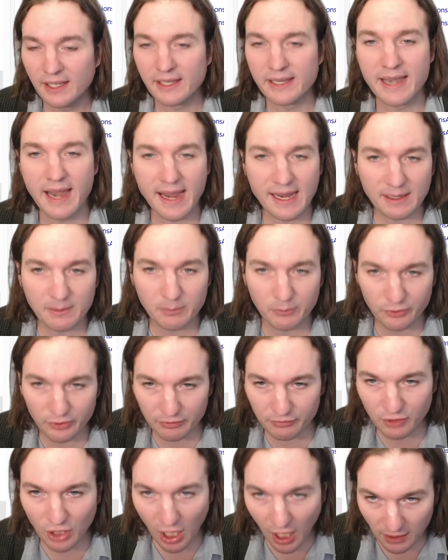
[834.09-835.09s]
names
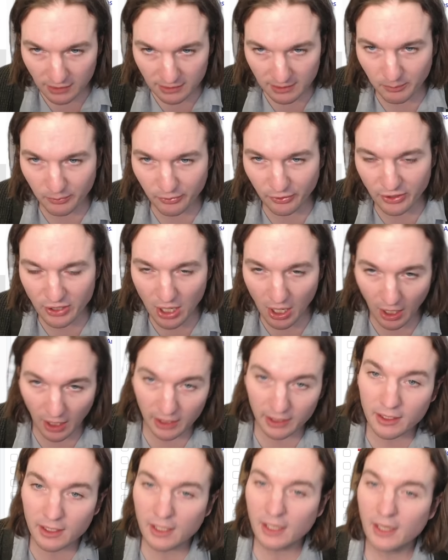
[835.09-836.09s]
of columns in
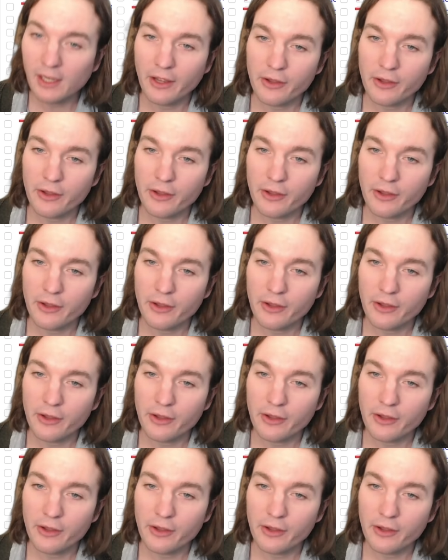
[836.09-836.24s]
R,